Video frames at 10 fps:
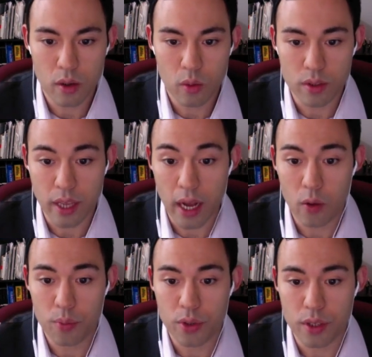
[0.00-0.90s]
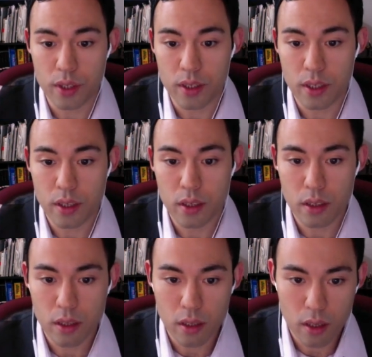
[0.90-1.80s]
what's outputted
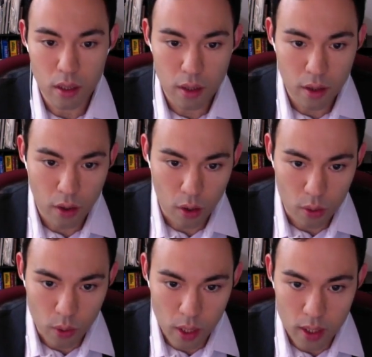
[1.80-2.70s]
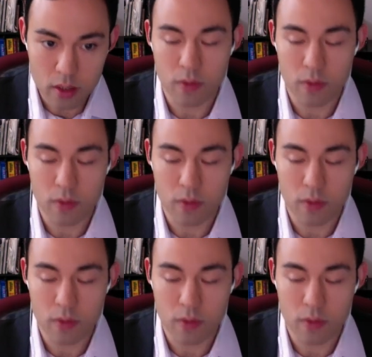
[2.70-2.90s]
are range